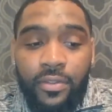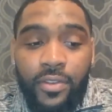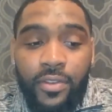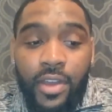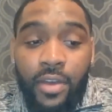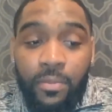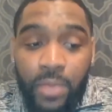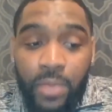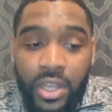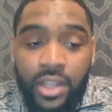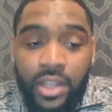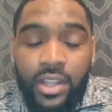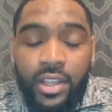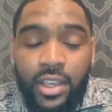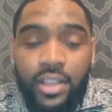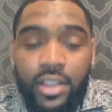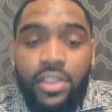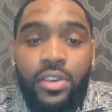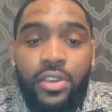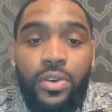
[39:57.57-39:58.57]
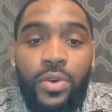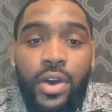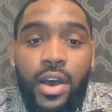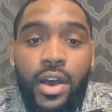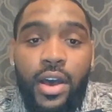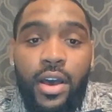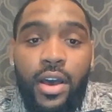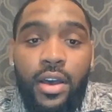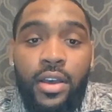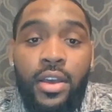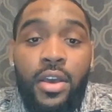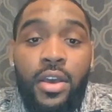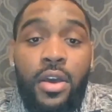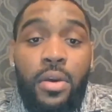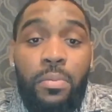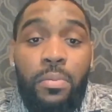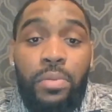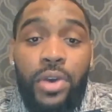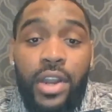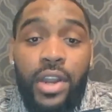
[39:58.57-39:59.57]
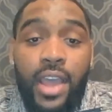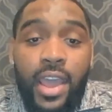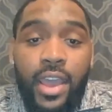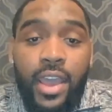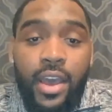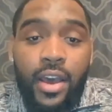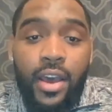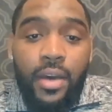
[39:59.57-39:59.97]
ability to put a